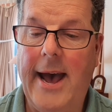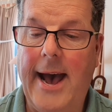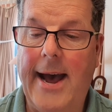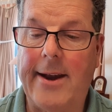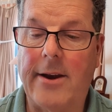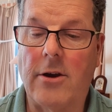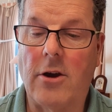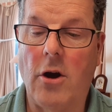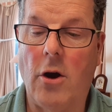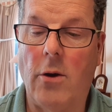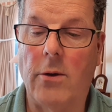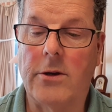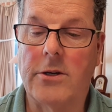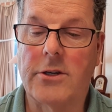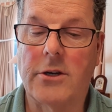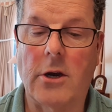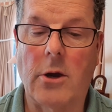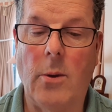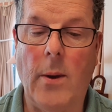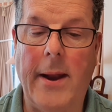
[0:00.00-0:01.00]
and
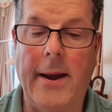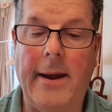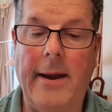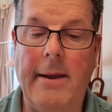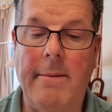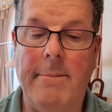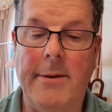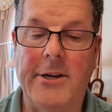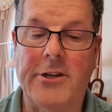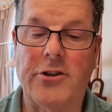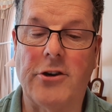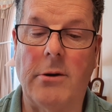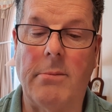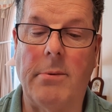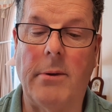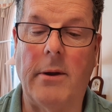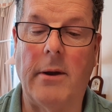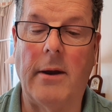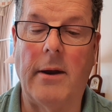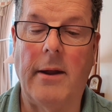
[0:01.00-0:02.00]
consequently
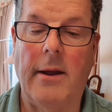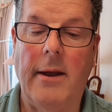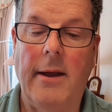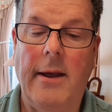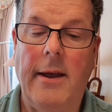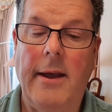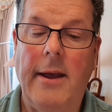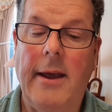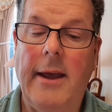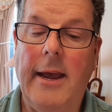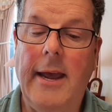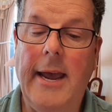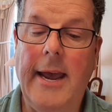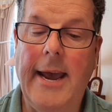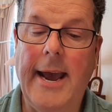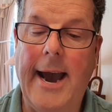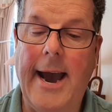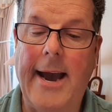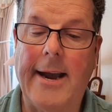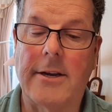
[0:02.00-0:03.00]
miserable,
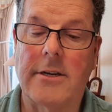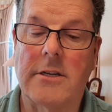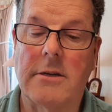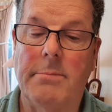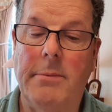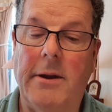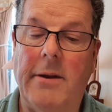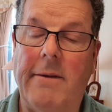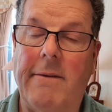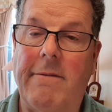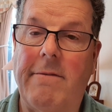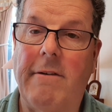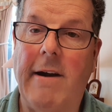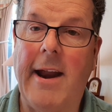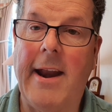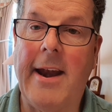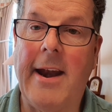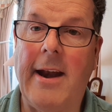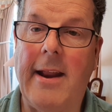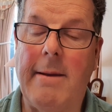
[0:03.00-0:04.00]
he acts but a
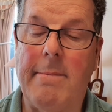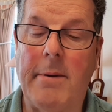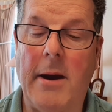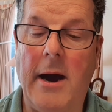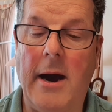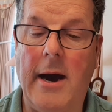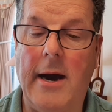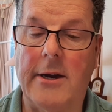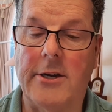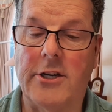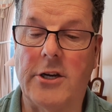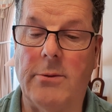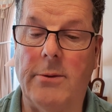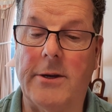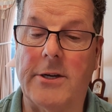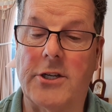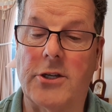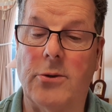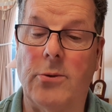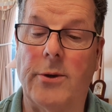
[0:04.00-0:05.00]
friendly part to
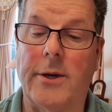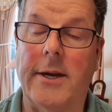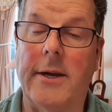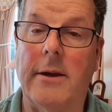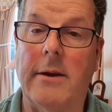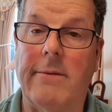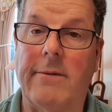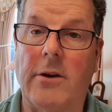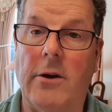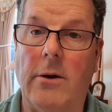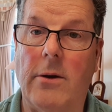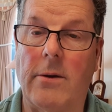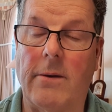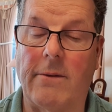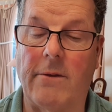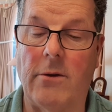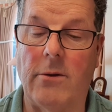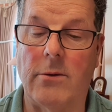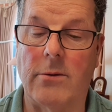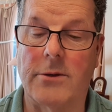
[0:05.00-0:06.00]
us, talking of God,
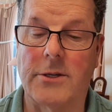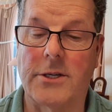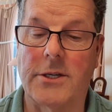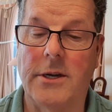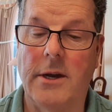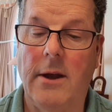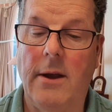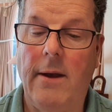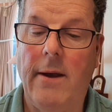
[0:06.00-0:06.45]
of course,